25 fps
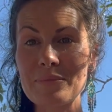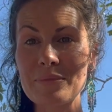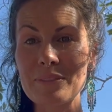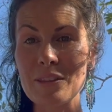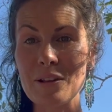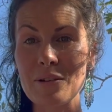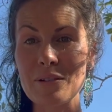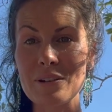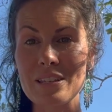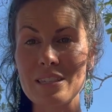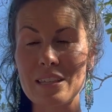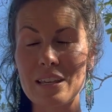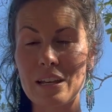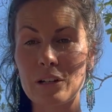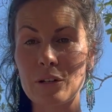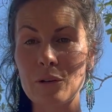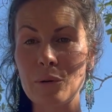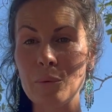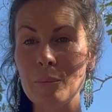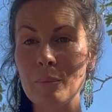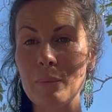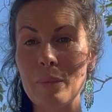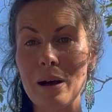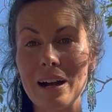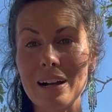known as a
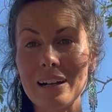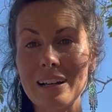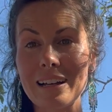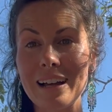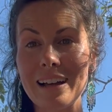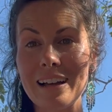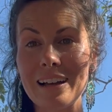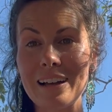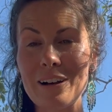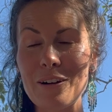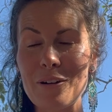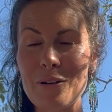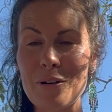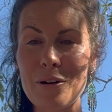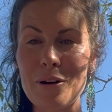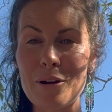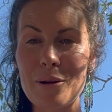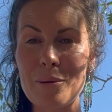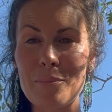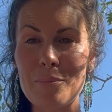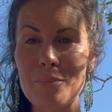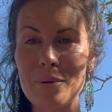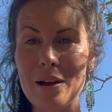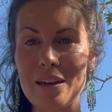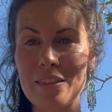kumbhaka or
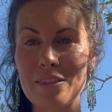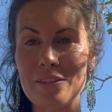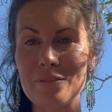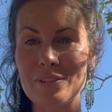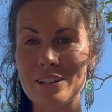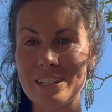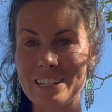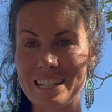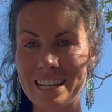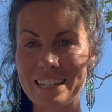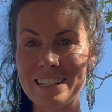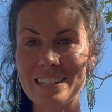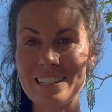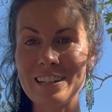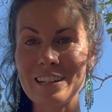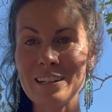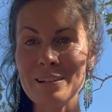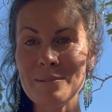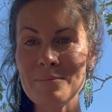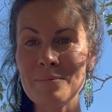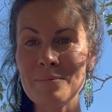breath retention,